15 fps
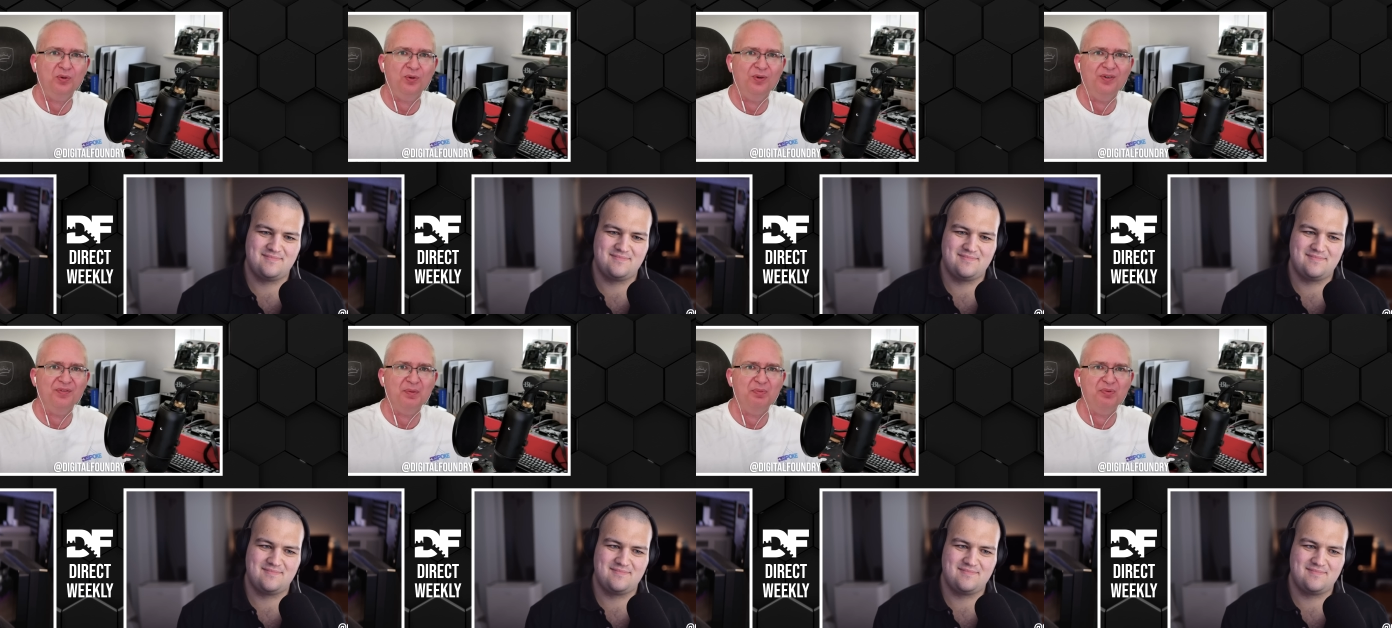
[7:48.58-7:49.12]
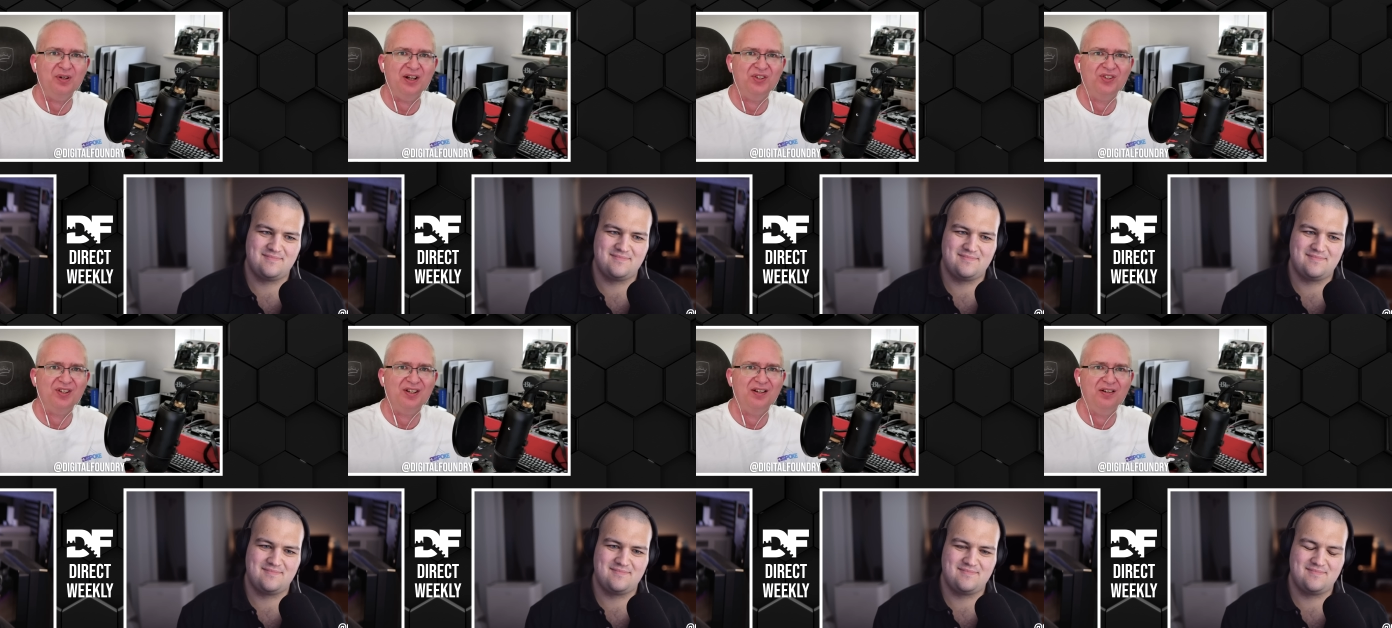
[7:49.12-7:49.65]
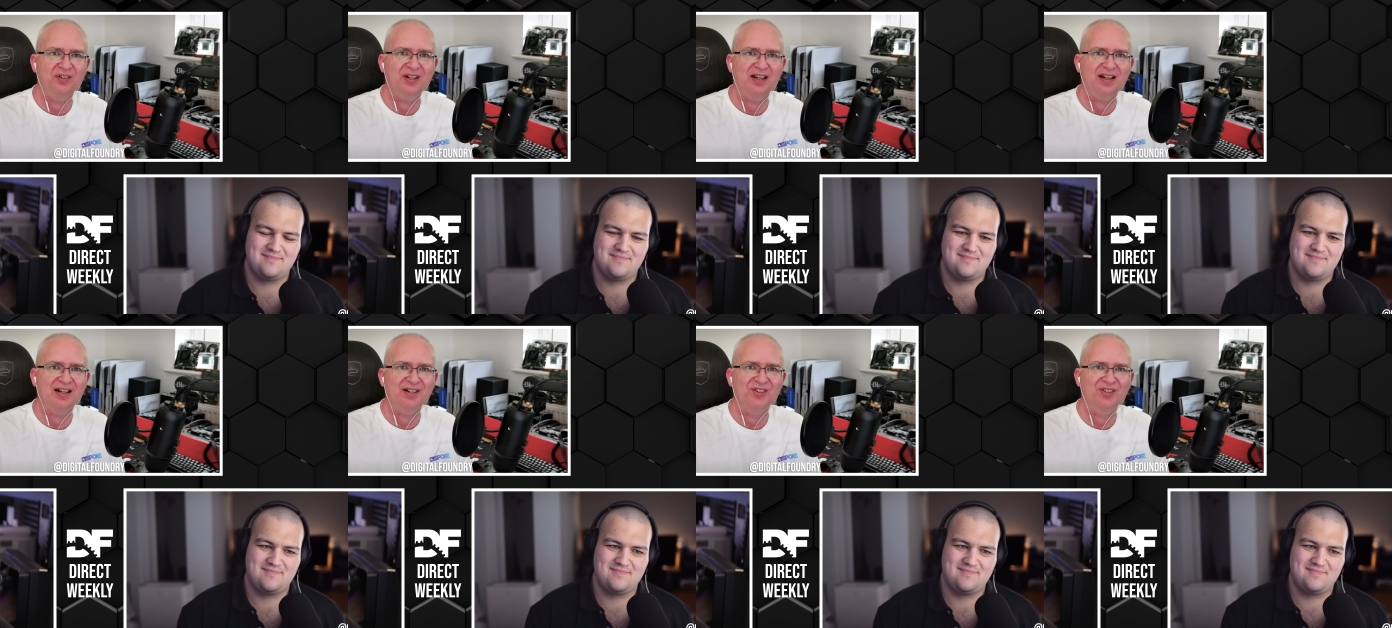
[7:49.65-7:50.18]
Speaker 1: all of the press,
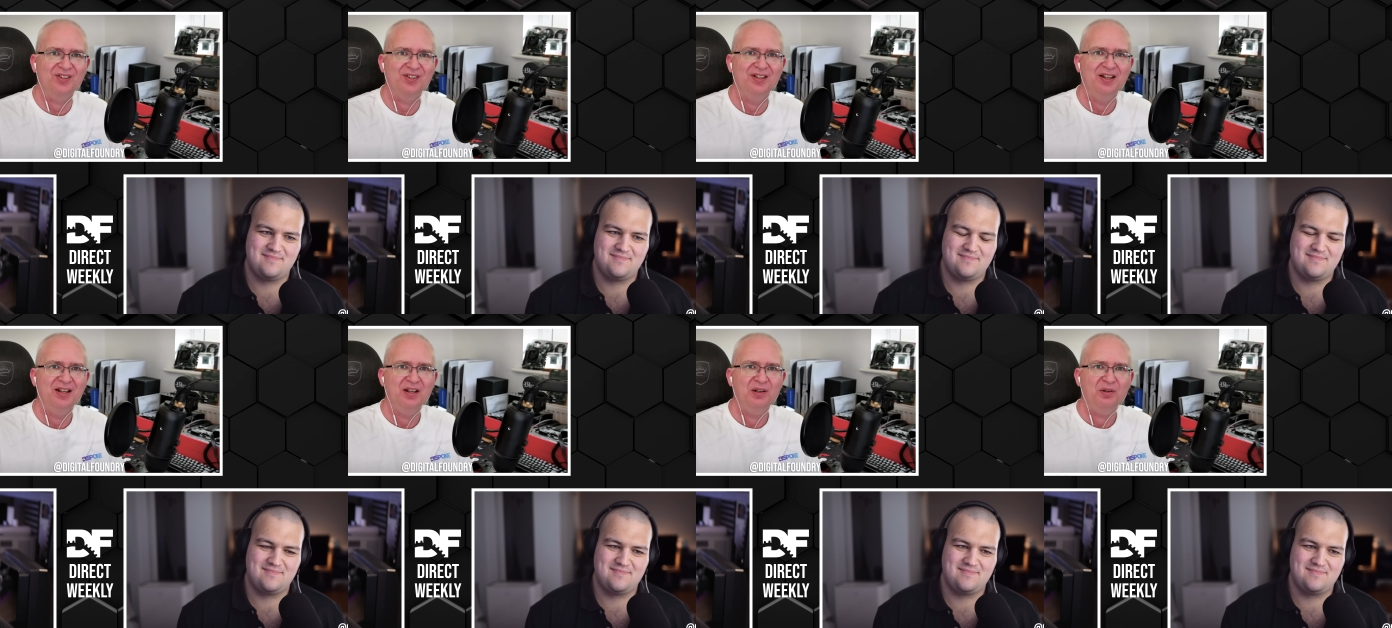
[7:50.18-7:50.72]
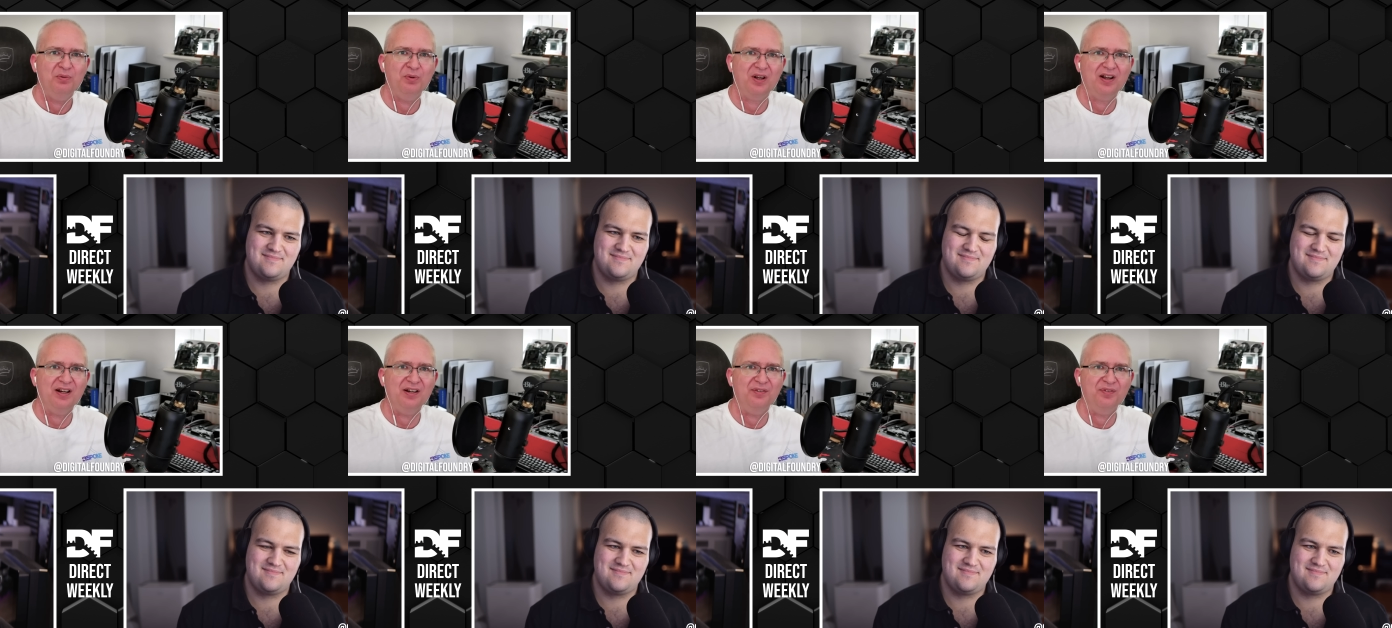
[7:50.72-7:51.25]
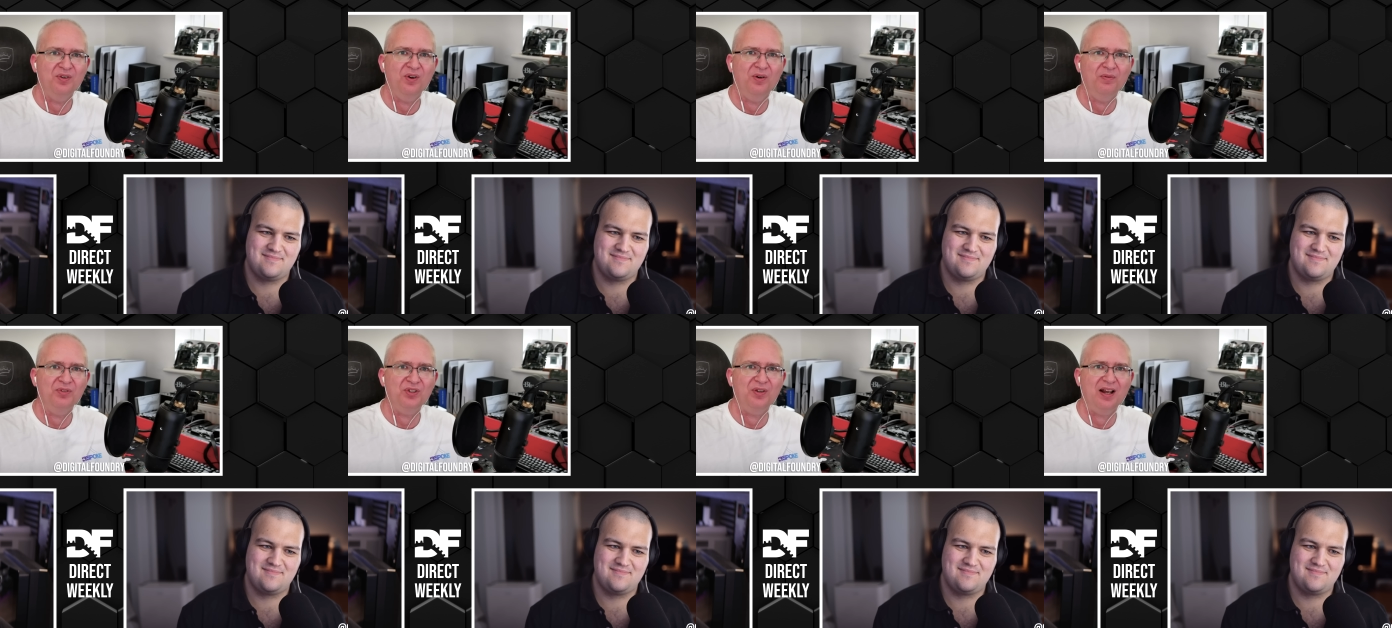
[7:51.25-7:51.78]
including us, were kind of
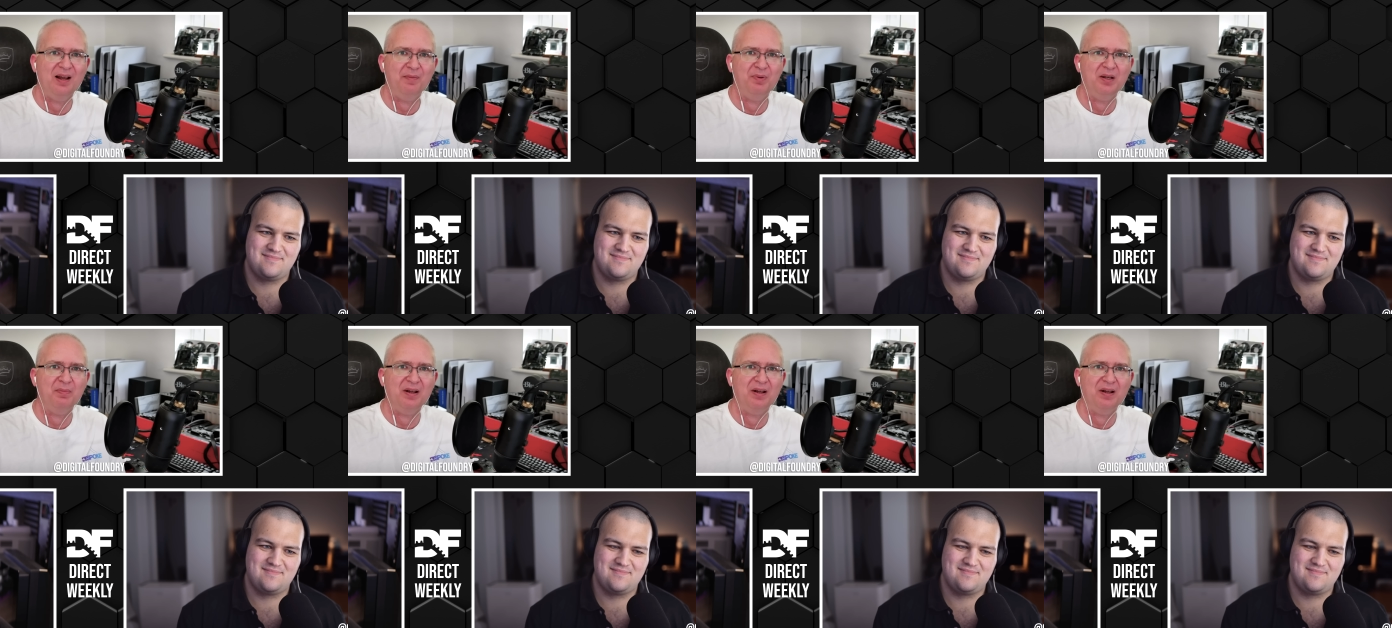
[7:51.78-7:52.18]
not too happy